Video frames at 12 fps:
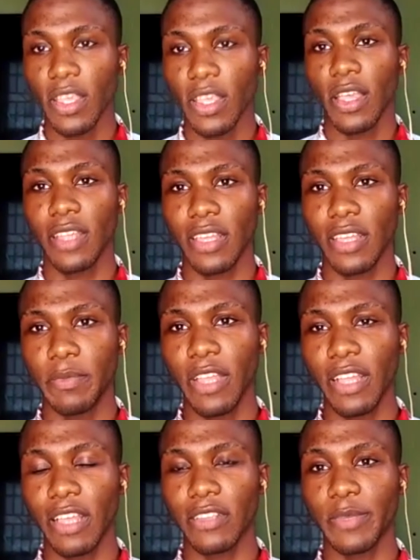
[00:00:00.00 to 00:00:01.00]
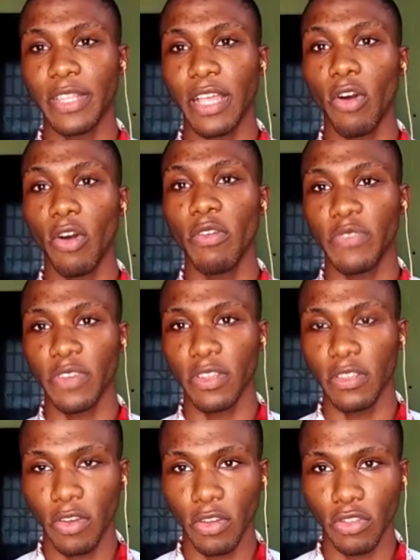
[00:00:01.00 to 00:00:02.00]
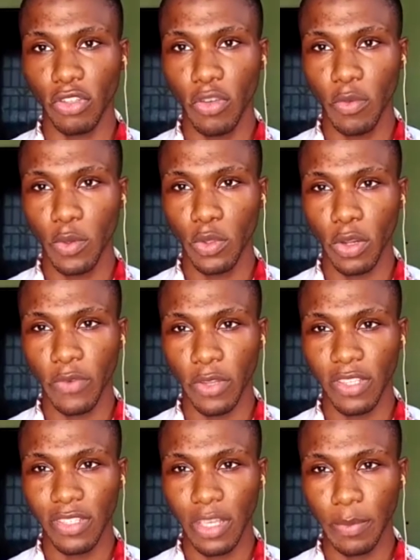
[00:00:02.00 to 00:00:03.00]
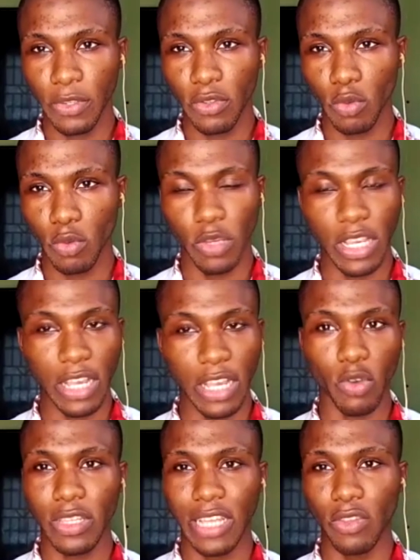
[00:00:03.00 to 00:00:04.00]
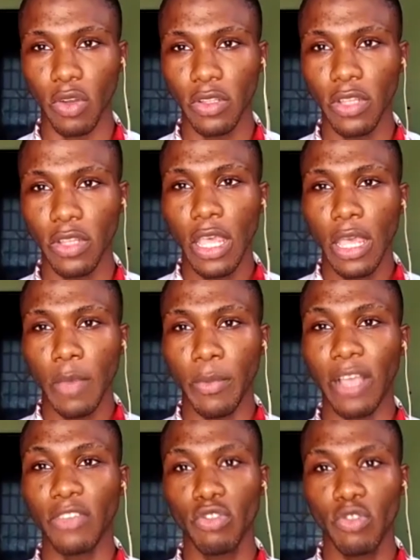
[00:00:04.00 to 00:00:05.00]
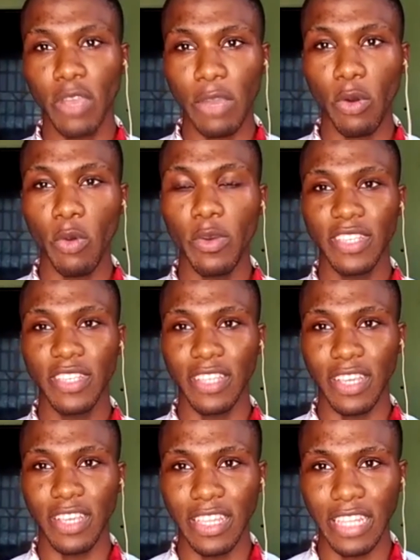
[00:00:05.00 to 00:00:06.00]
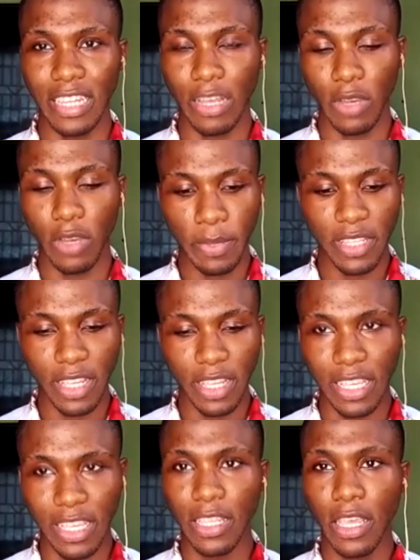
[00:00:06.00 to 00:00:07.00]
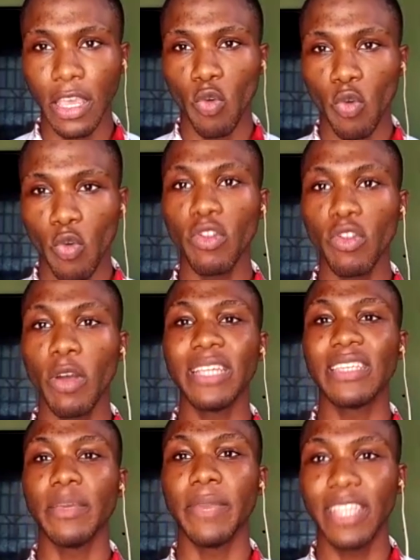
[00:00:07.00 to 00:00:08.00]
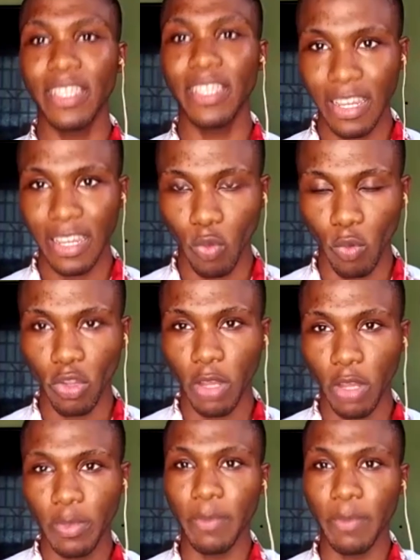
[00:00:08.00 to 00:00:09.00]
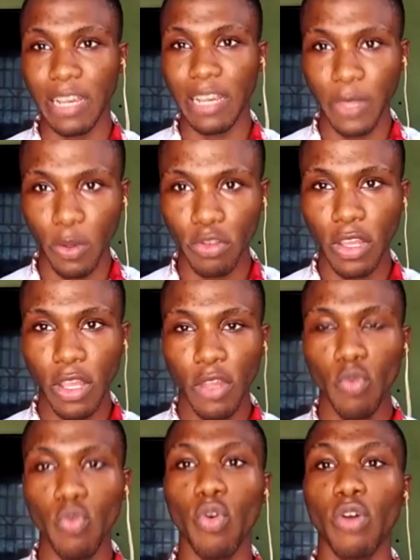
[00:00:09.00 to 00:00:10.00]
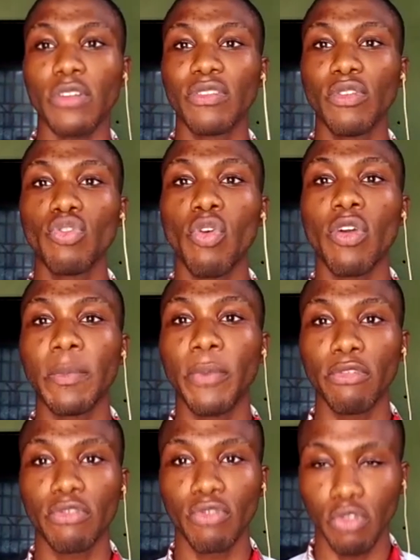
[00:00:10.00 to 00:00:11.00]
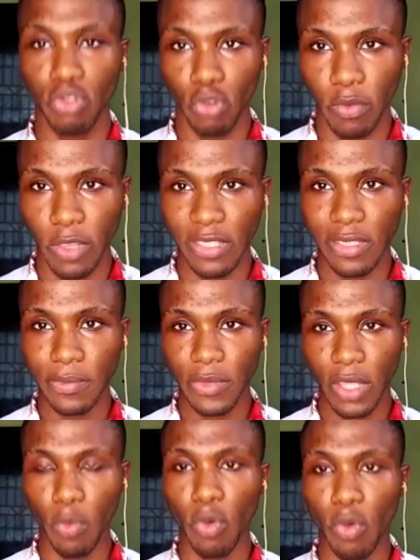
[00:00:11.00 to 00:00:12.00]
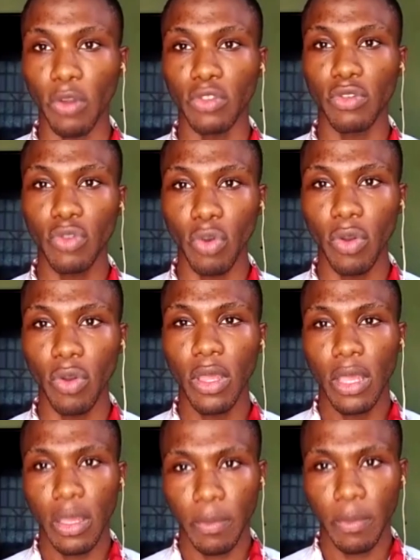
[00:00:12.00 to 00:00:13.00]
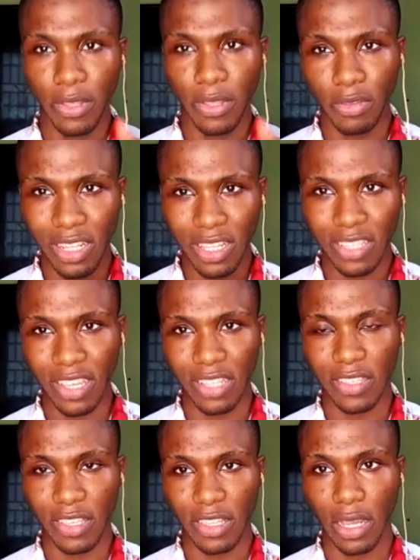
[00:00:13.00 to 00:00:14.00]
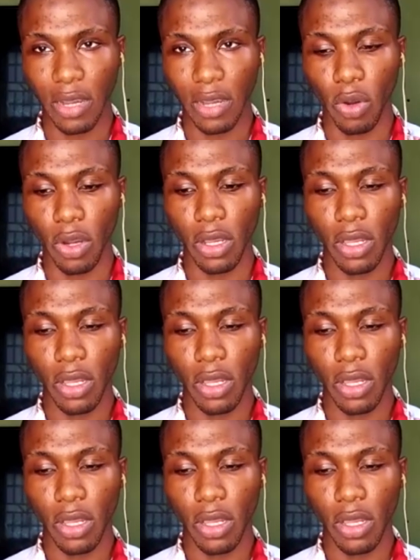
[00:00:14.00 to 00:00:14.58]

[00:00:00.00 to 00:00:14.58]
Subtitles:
that has been our offering on Kiwi Talk for this episode. We can go on and on, but as usual, I always say it again and I will repeat again. We will not be intimidated, we will not be blackmailed. We will continue to report those stories, and we'll continue to be diligent in our work.